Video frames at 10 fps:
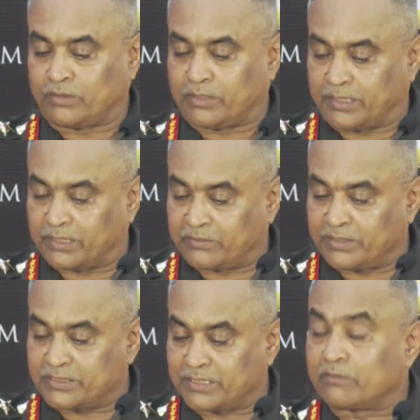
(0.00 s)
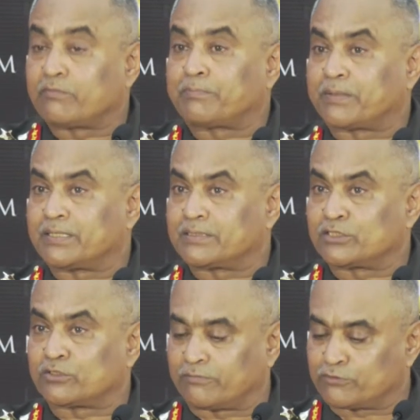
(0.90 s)
Increasing
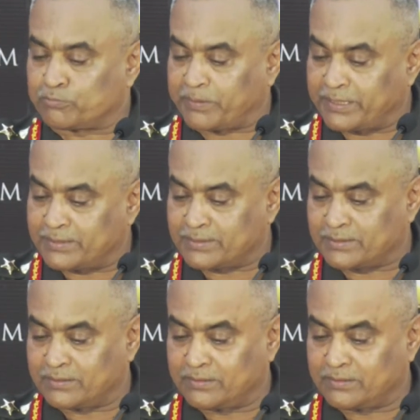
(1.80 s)
weaponization of space